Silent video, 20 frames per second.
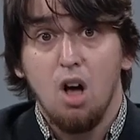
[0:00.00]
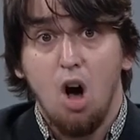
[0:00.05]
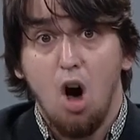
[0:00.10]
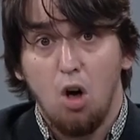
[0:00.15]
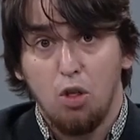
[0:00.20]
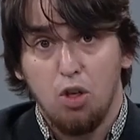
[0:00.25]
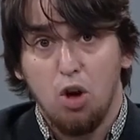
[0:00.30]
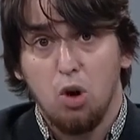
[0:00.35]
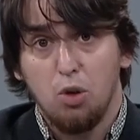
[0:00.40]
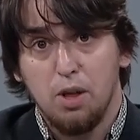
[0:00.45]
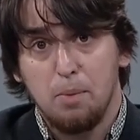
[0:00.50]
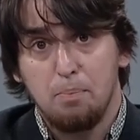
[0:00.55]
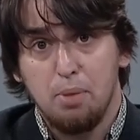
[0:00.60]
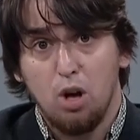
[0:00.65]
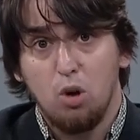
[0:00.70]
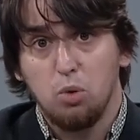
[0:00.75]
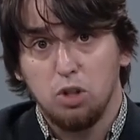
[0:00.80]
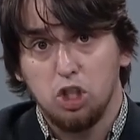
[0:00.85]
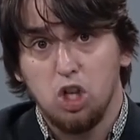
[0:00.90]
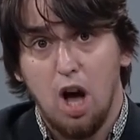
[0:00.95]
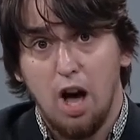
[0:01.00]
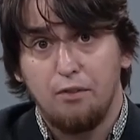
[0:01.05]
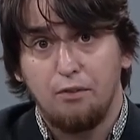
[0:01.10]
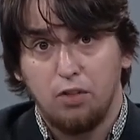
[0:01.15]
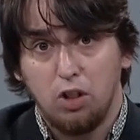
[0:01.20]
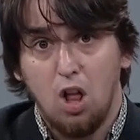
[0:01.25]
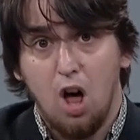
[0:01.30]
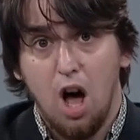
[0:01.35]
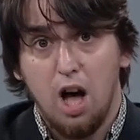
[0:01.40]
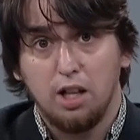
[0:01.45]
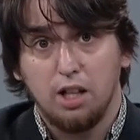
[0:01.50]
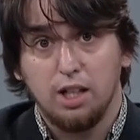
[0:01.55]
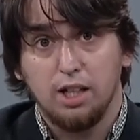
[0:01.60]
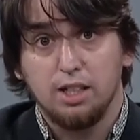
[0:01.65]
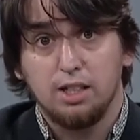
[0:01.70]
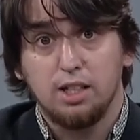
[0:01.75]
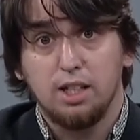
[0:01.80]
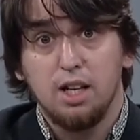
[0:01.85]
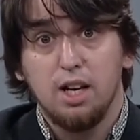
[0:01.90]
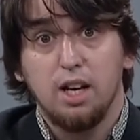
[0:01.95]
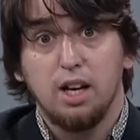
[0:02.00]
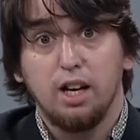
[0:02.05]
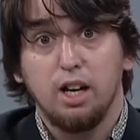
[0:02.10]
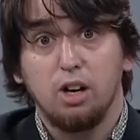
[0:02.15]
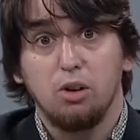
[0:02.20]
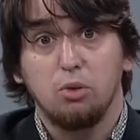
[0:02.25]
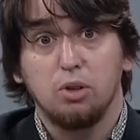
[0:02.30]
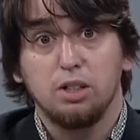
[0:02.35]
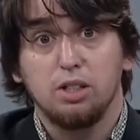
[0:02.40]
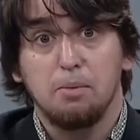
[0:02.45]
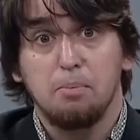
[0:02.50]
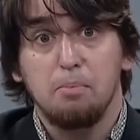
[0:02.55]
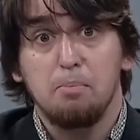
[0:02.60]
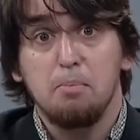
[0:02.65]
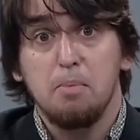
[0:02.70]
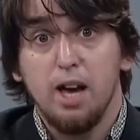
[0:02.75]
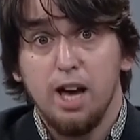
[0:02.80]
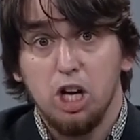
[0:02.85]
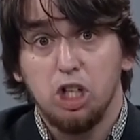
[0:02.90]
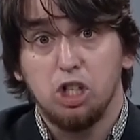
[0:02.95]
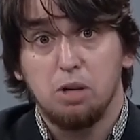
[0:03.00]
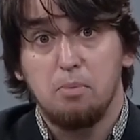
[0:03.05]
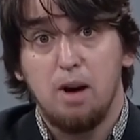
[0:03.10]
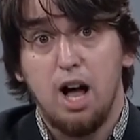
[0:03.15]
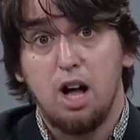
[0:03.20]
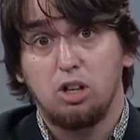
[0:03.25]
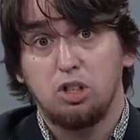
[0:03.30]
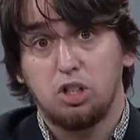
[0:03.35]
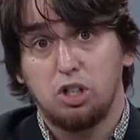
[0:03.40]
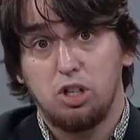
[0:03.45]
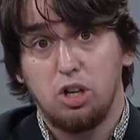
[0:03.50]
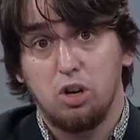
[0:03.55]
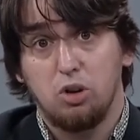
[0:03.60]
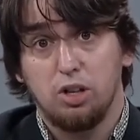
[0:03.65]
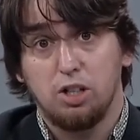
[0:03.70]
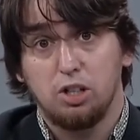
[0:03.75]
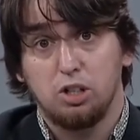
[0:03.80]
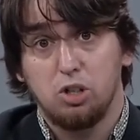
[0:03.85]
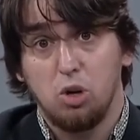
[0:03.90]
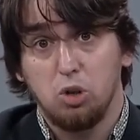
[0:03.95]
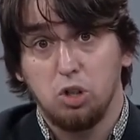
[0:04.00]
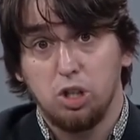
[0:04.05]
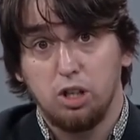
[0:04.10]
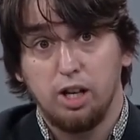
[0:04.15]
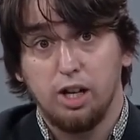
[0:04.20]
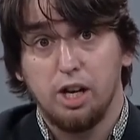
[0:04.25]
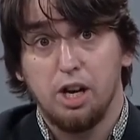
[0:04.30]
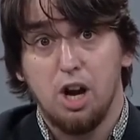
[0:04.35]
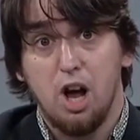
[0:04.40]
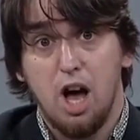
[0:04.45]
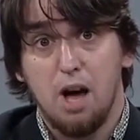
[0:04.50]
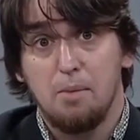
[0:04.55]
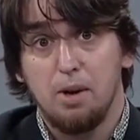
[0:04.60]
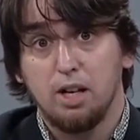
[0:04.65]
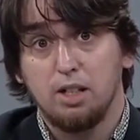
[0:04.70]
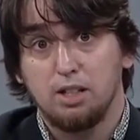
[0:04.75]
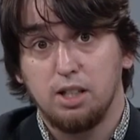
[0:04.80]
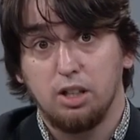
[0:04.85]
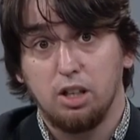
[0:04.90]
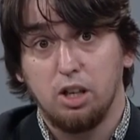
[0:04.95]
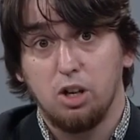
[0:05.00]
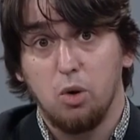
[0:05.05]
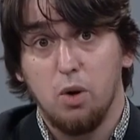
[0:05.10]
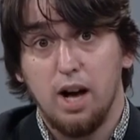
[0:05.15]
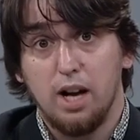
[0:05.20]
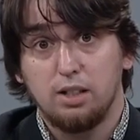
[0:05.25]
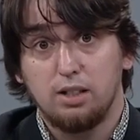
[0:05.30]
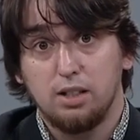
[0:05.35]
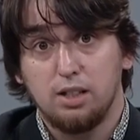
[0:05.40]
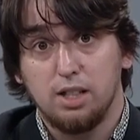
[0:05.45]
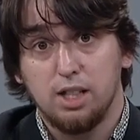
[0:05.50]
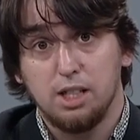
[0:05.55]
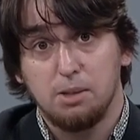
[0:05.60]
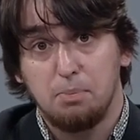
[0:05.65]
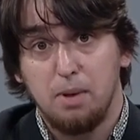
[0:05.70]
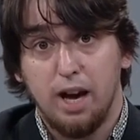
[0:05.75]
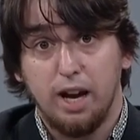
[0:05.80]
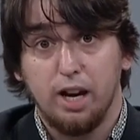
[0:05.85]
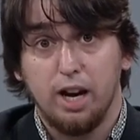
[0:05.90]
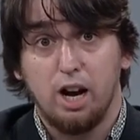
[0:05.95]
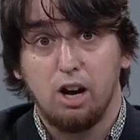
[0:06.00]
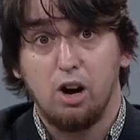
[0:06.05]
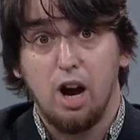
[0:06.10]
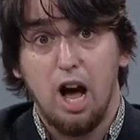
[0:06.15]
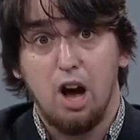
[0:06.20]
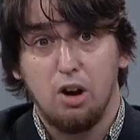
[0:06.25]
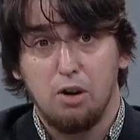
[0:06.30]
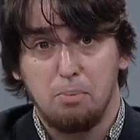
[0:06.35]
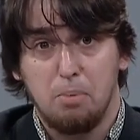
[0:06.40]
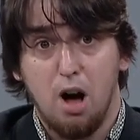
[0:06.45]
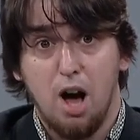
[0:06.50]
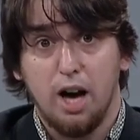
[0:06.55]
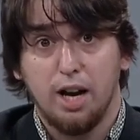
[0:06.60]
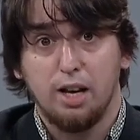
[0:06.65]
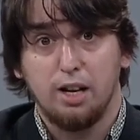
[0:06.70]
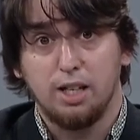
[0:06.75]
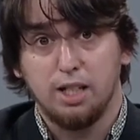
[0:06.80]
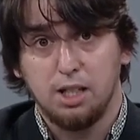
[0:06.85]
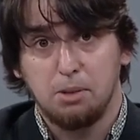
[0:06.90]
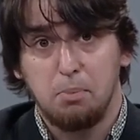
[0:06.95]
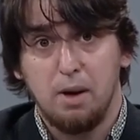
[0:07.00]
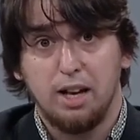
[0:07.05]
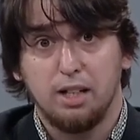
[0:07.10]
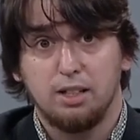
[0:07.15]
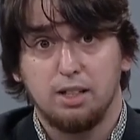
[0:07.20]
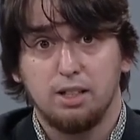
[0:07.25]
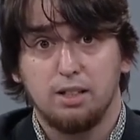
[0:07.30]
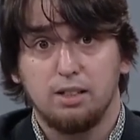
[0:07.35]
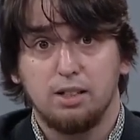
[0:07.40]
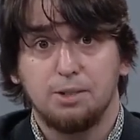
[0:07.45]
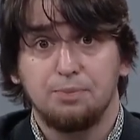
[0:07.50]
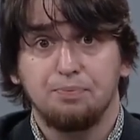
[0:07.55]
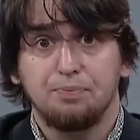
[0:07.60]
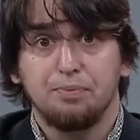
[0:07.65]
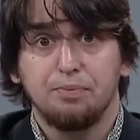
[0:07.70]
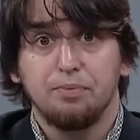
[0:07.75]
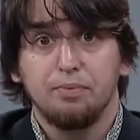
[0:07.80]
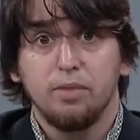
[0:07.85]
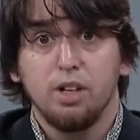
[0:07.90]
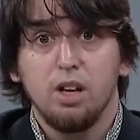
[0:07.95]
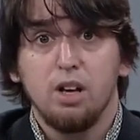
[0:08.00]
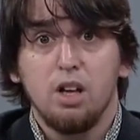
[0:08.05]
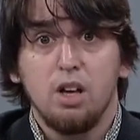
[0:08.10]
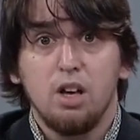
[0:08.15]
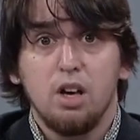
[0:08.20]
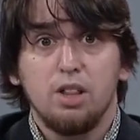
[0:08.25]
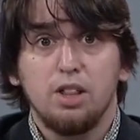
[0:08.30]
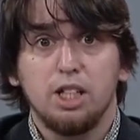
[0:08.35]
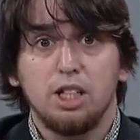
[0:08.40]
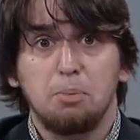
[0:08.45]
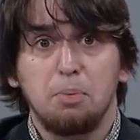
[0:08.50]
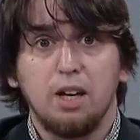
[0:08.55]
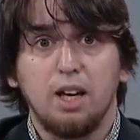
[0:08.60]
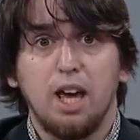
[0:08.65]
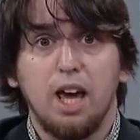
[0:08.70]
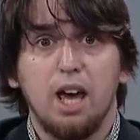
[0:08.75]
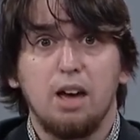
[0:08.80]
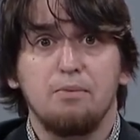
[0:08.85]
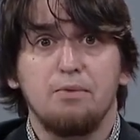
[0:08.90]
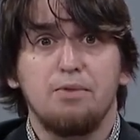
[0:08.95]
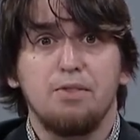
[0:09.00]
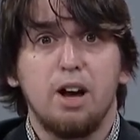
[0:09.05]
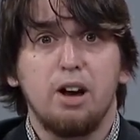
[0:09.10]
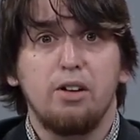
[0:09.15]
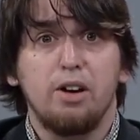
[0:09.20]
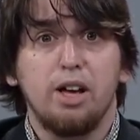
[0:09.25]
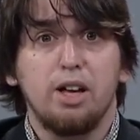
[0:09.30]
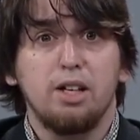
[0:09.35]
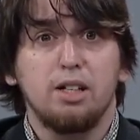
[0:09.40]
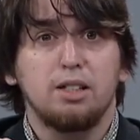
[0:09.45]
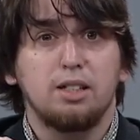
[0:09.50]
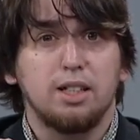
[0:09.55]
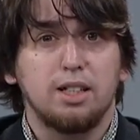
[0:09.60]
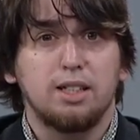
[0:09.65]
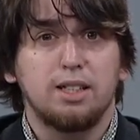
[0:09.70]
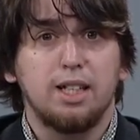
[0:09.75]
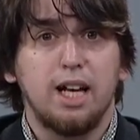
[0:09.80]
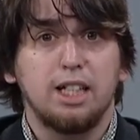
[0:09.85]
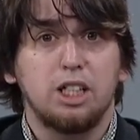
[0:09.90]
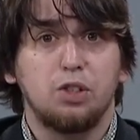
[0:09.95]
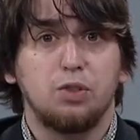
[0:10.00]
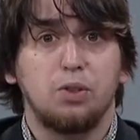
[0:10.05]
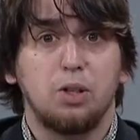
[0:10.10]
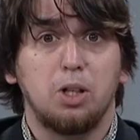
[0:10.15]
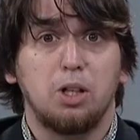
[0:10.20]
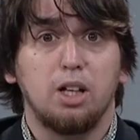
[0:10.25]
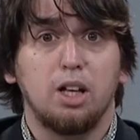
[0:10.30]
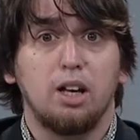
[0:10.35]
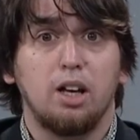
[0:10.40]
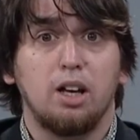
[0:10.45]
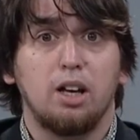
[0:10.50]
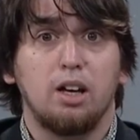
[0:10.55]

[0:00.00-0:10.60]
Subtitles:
Although the bill was not flawless, it was a major milestone in social economics in the U.S., despite our out-of-pocket expenses. This became a very successful